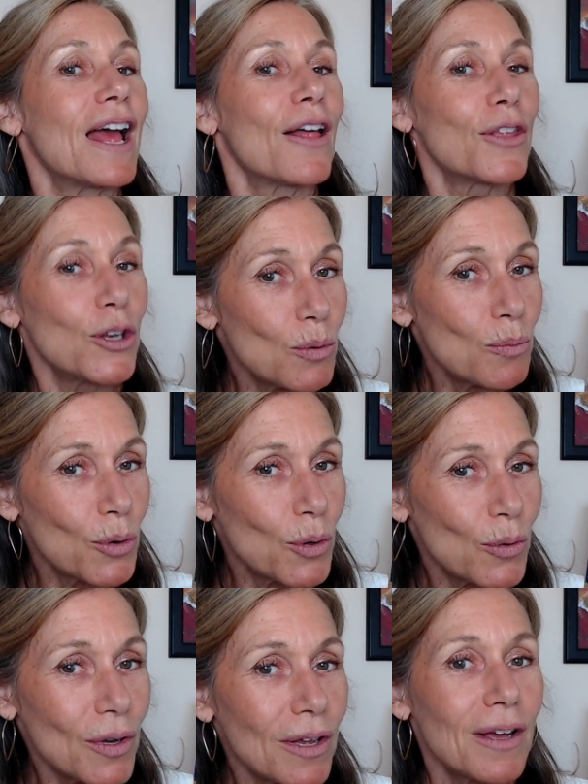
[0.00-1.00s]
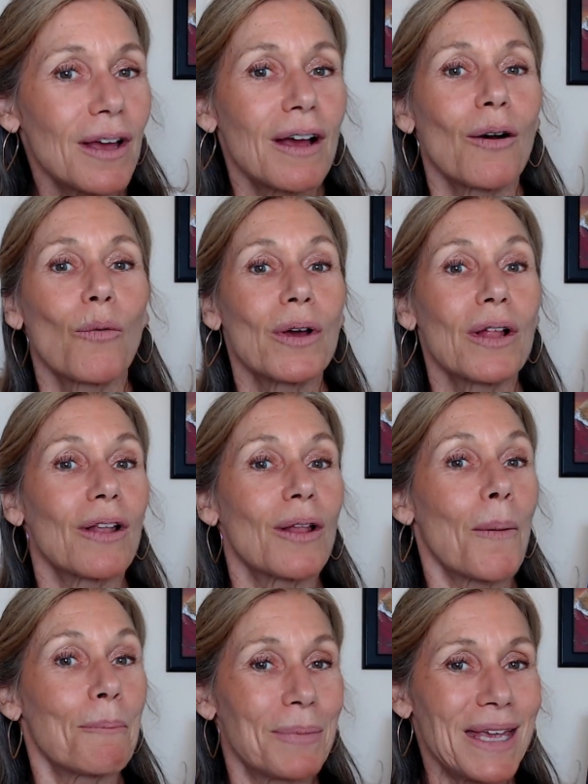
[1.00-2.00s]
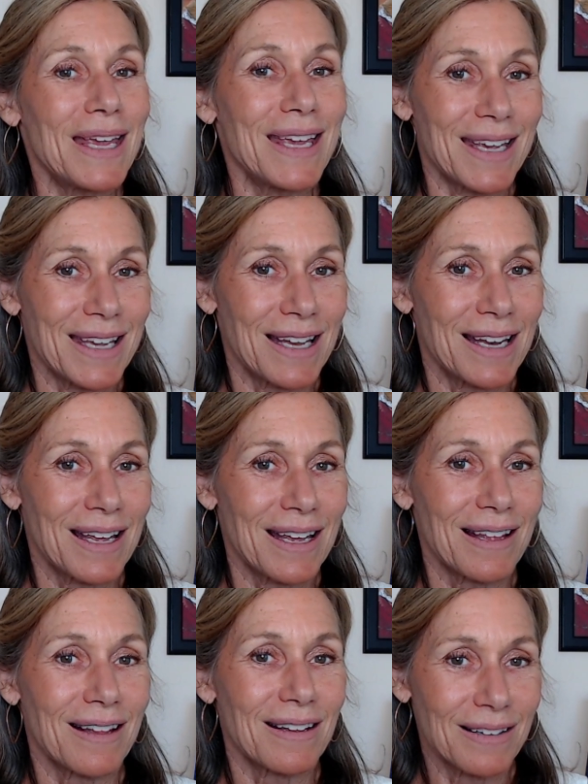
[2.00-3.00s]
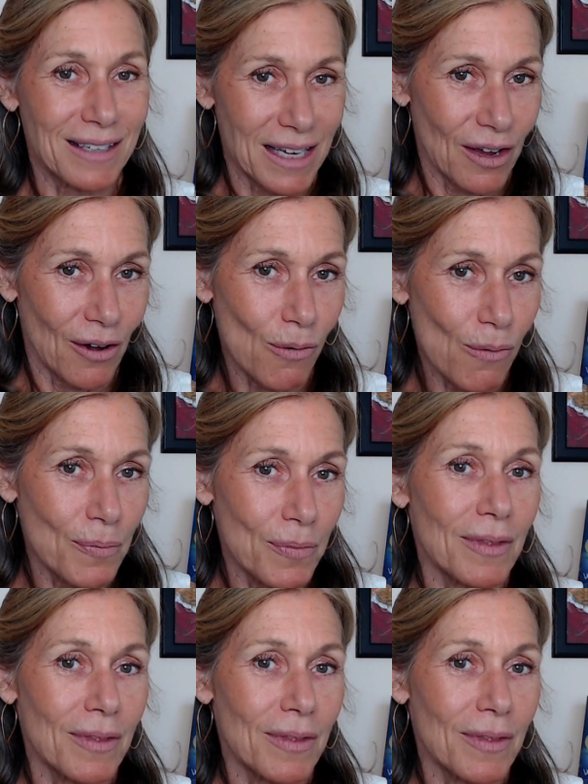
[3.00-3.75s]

The new moon will be in Leo,